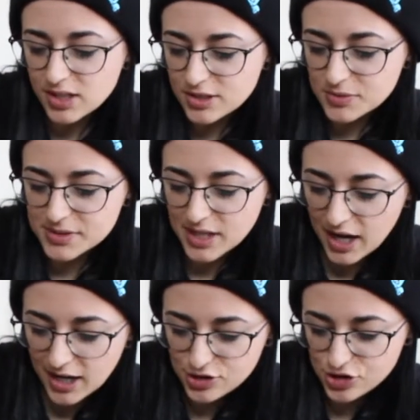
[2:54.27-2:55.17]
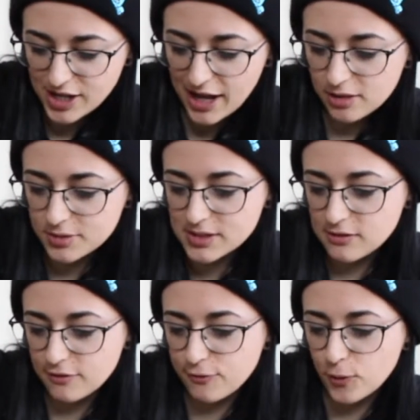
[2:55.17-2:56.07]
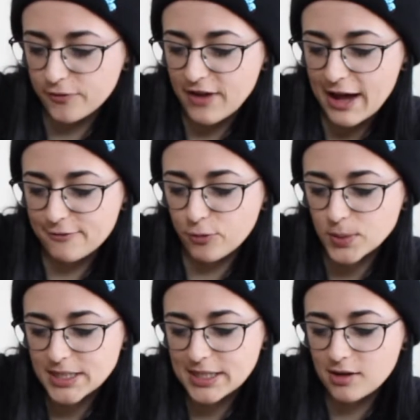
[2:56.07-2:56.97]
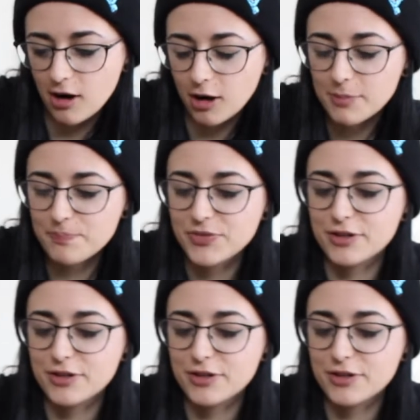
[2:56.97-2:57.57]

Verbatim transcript: This one's 100 calories, 4 fat, 14 carb,